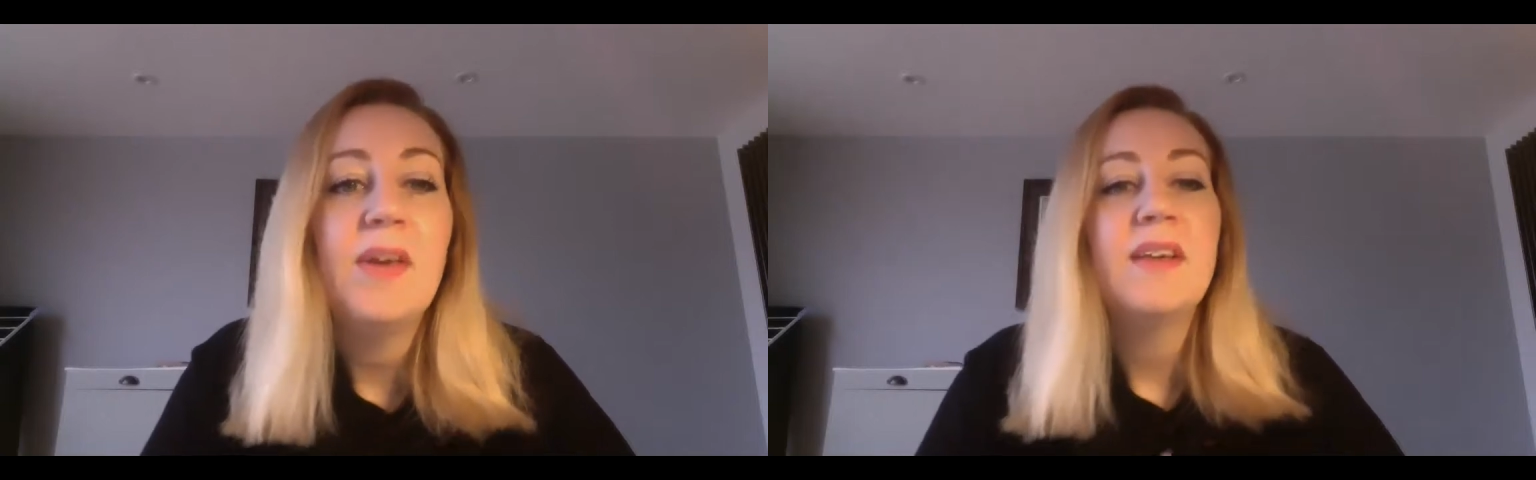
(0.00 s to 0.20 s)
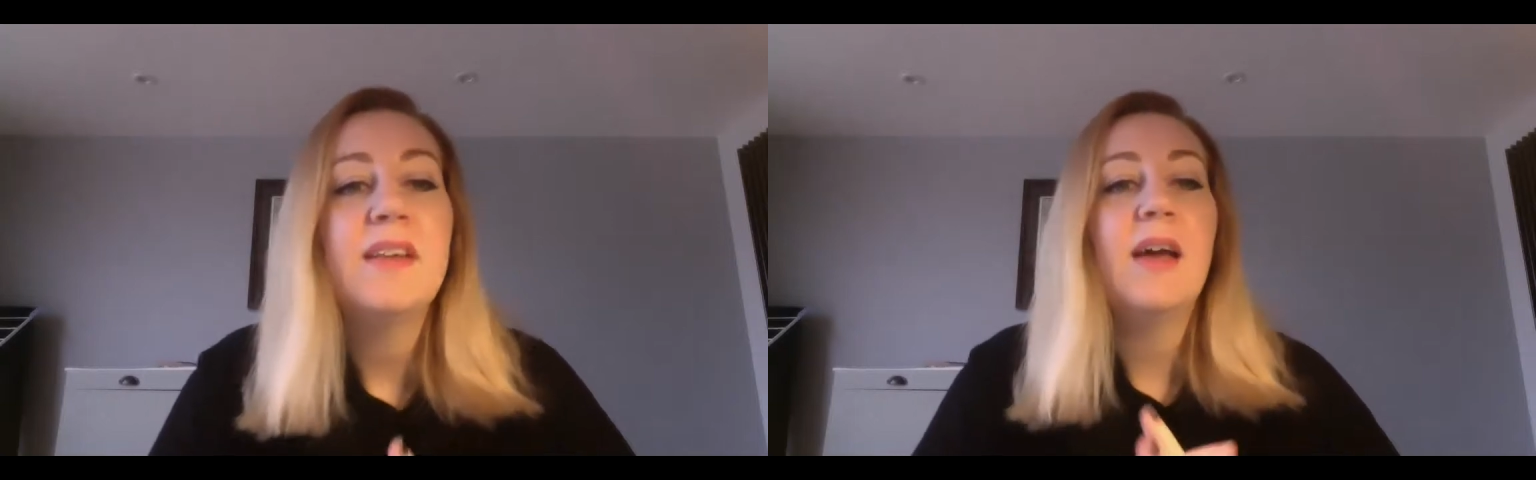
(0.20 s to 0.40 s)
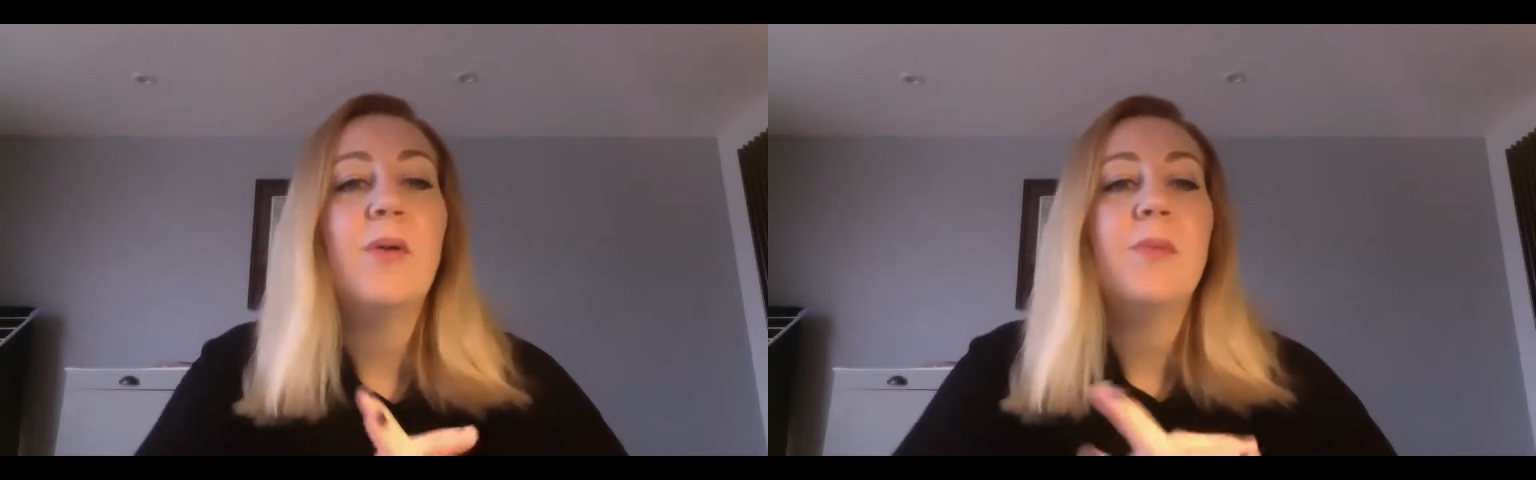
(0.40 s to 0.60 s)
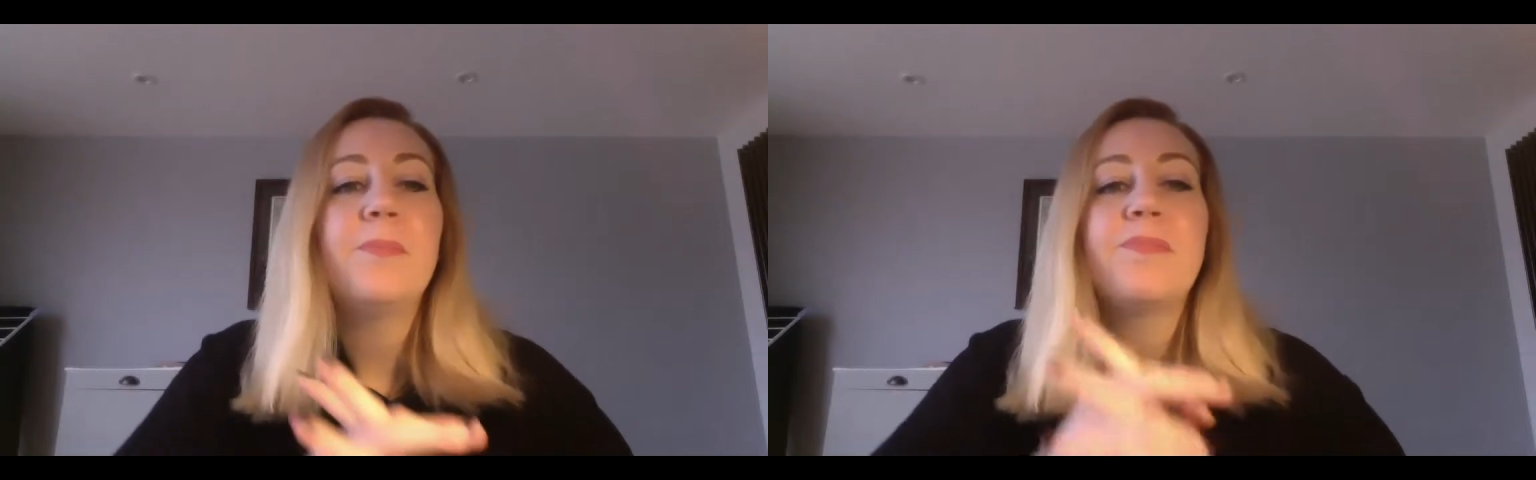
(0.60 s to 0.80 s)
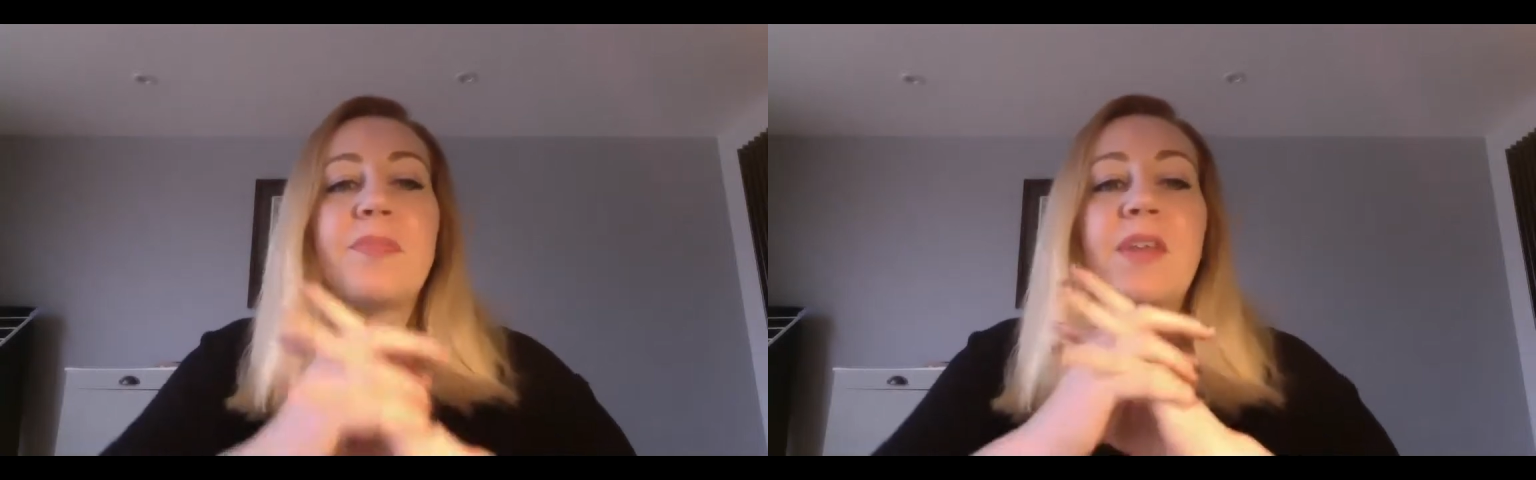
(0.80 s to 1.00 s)
Now,
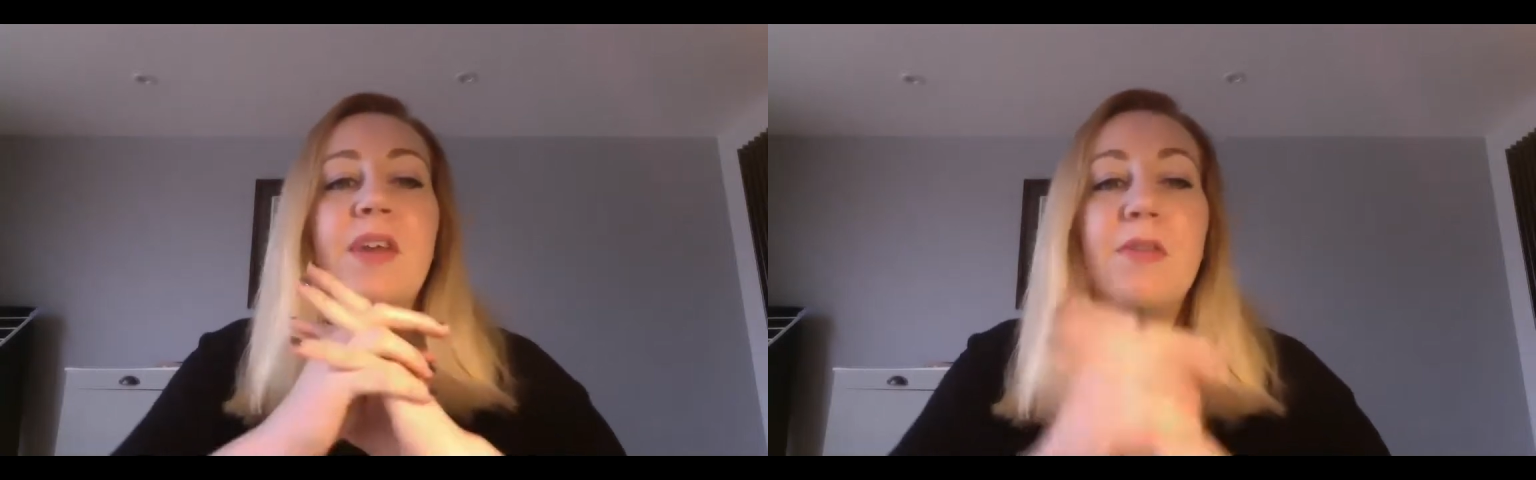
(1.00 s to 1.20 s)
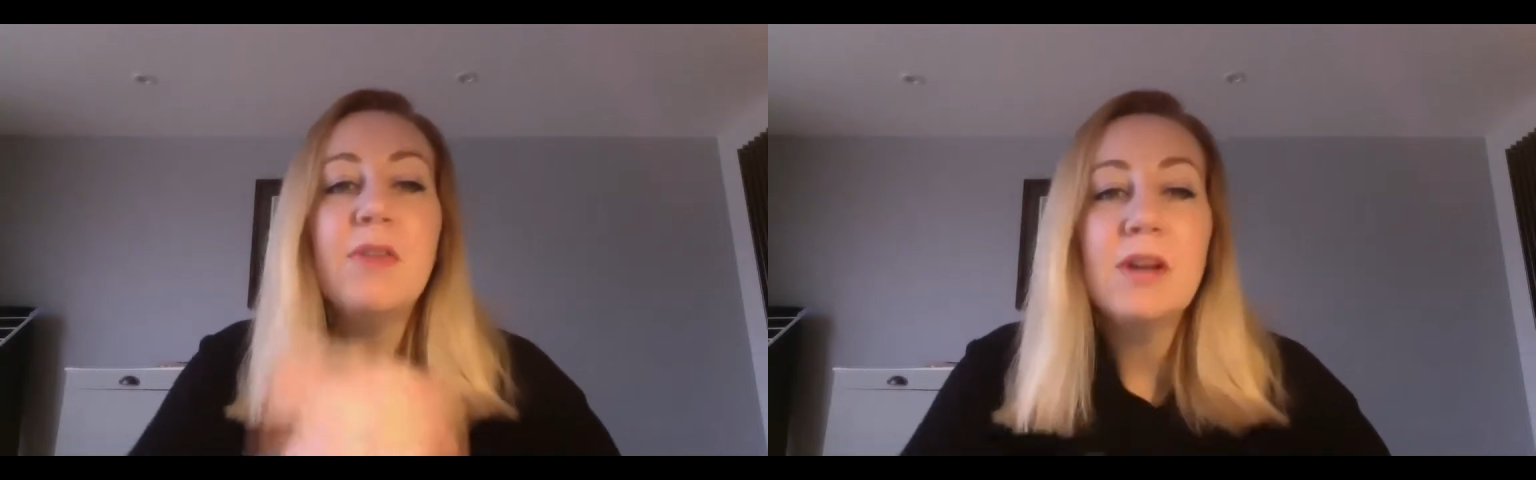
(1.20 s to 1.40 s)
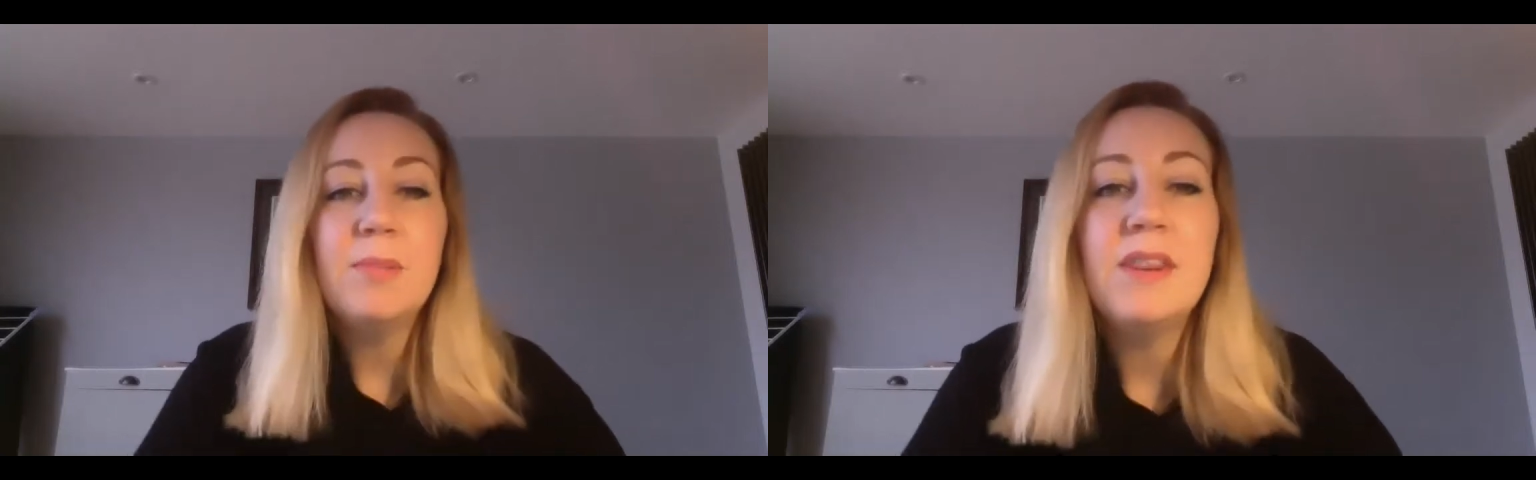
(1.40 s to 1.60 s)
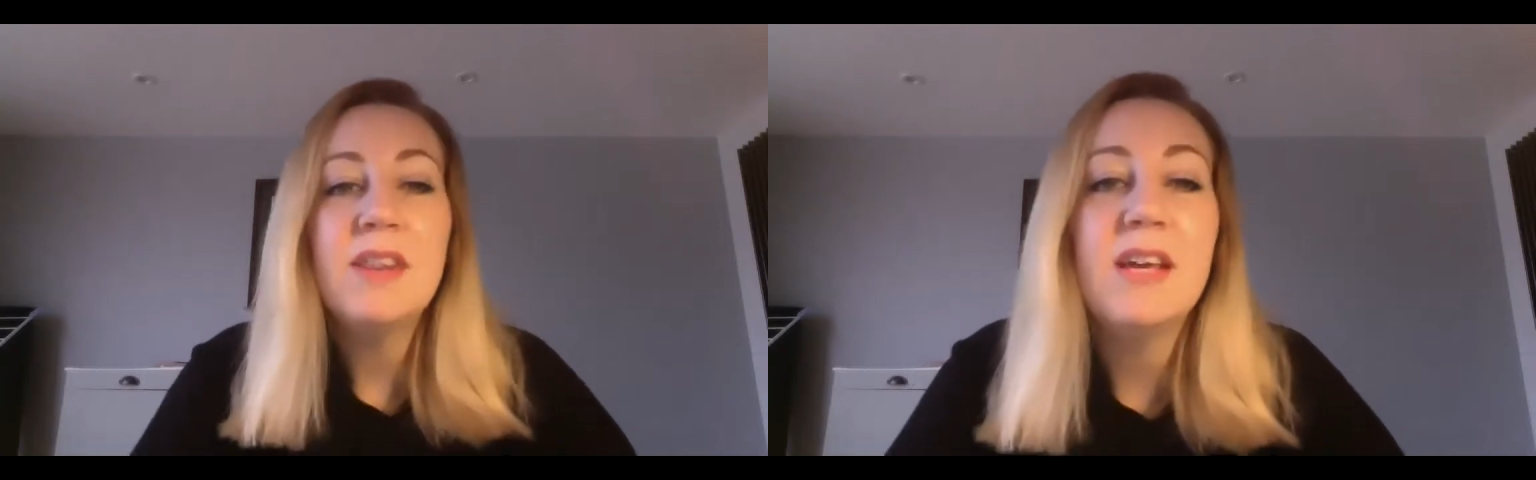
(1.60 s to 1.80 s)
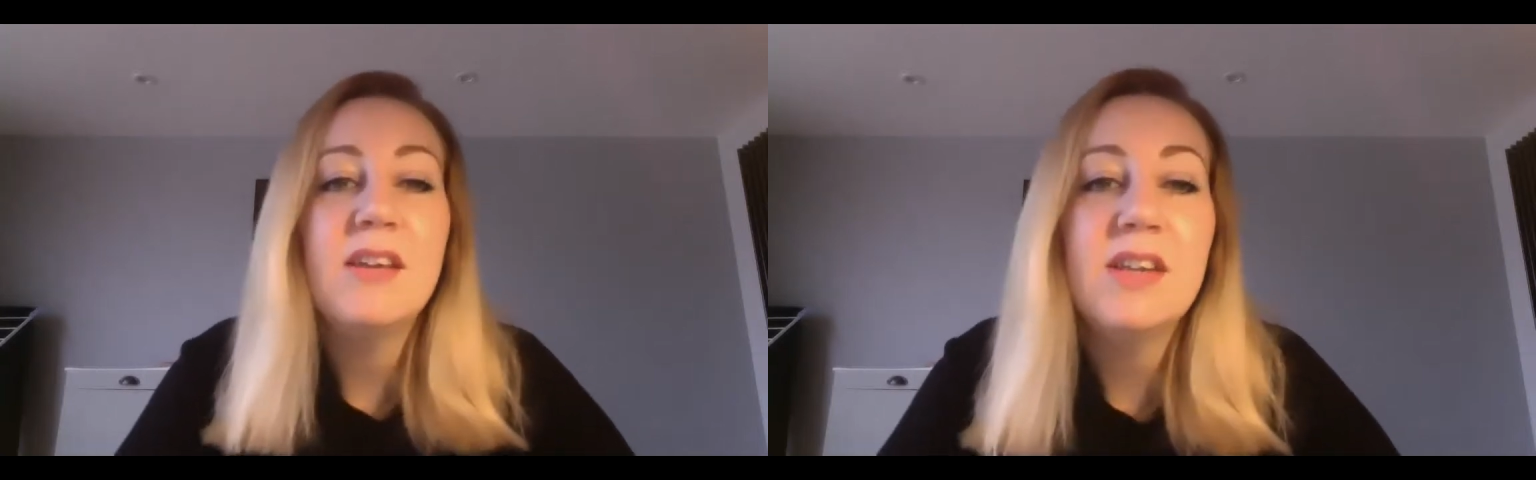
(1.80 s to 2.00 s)
there are going to be things